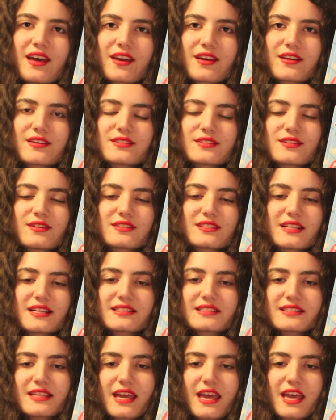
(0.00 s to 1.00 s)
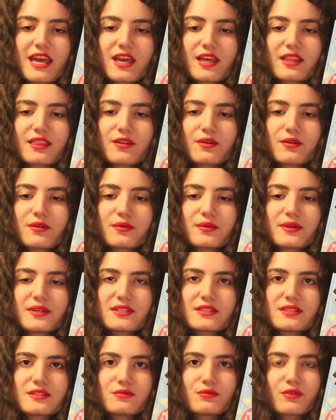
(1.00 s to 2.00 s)
Because there's that saying,
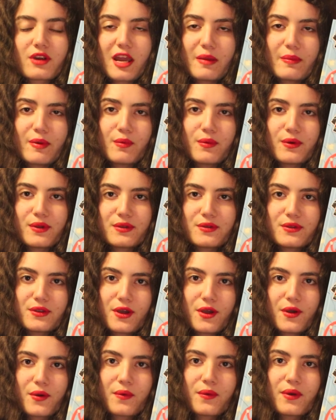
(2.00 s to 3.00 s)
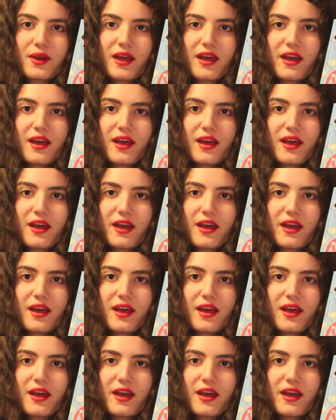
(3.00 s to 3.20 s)
always write about what you know.